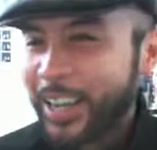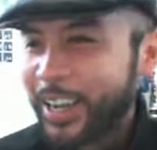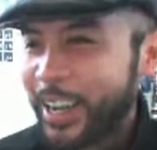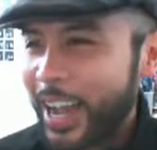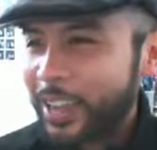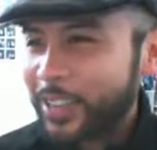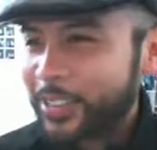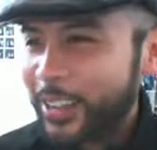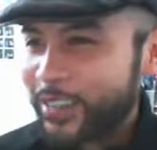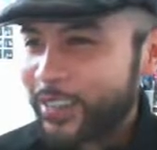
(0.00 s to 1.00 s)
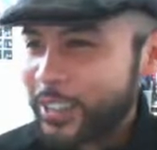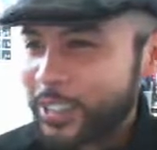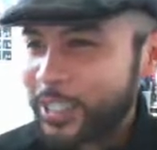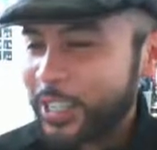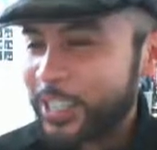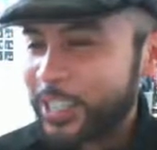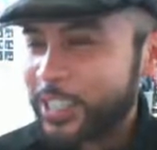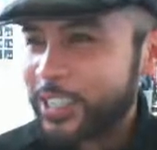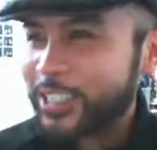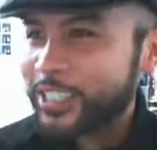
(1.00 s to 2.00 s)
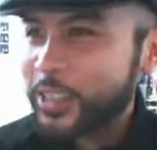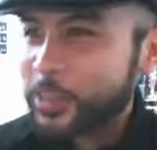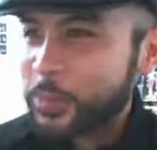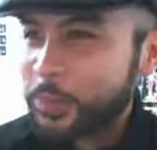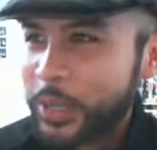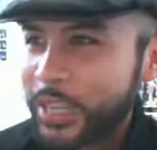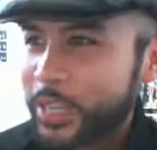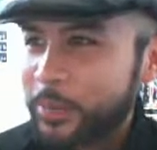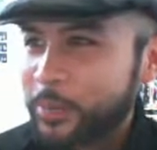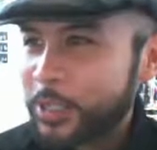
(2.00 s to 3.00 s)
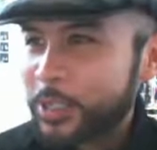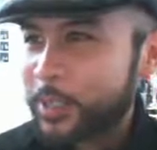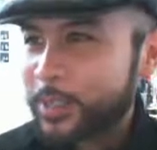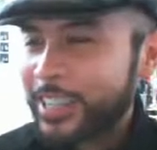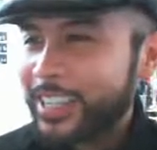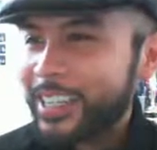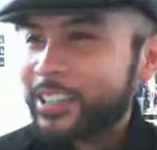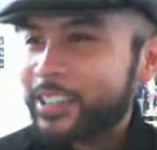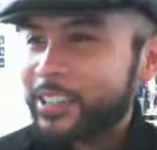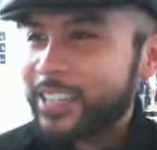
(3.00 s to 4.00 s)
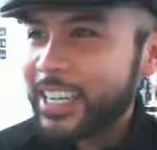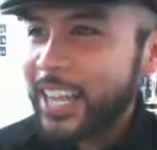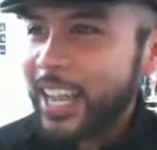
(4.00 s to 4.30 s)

Guy goes off into the auction, starts bidding up, doesn't know what he's doing,